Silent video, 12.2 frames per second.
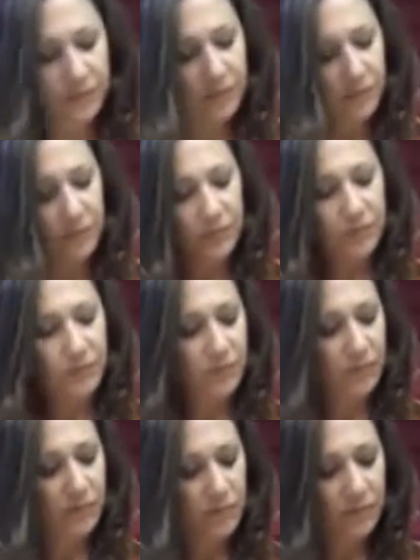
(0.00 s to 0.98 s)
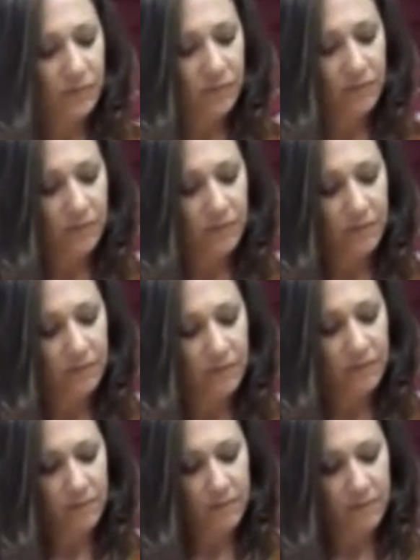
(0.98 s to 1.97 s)

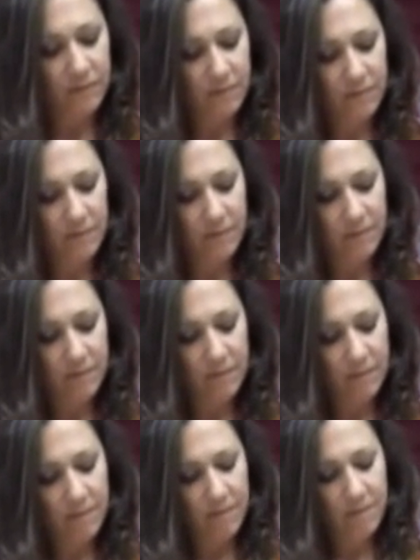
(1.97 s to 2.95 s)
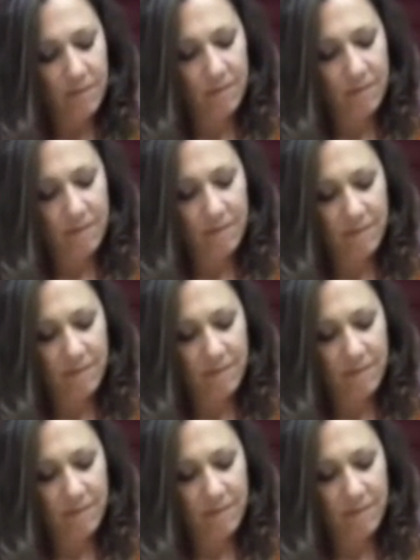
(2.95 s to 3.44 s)
Nobody speaks.